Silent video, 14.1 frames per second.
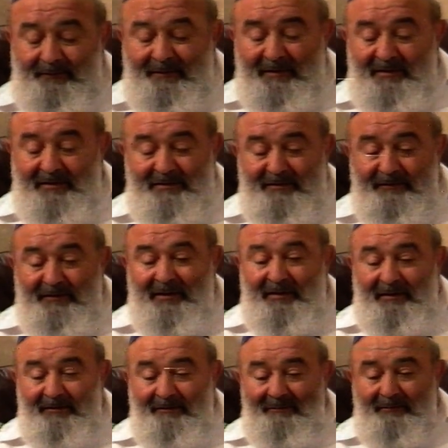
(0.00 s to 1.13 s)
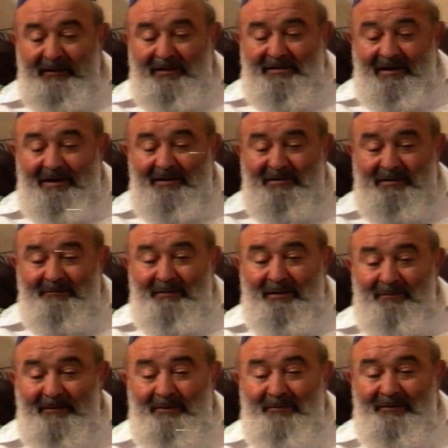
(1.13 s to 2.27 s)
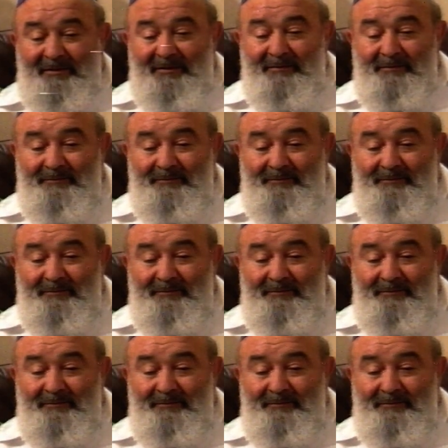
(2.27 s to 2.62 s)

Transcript: It's very much etched in my memory.